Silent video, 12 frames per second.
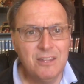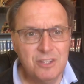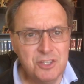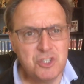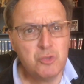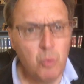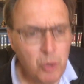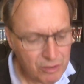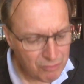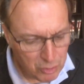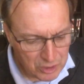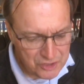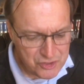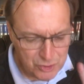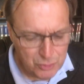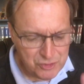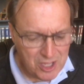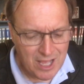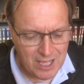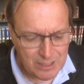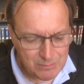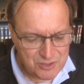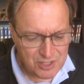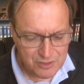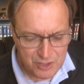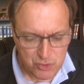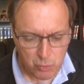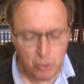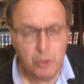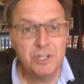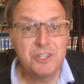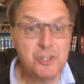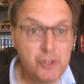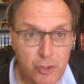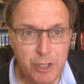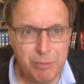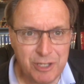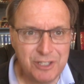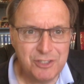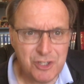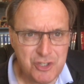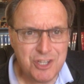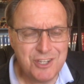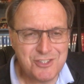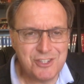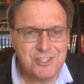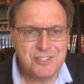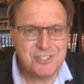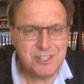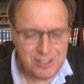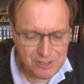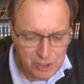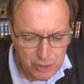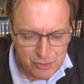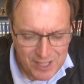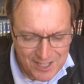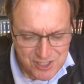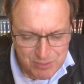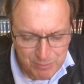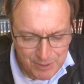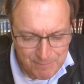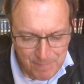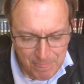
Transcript: This is one of only two times uh, this word is attributed to Jesus in the New Testament.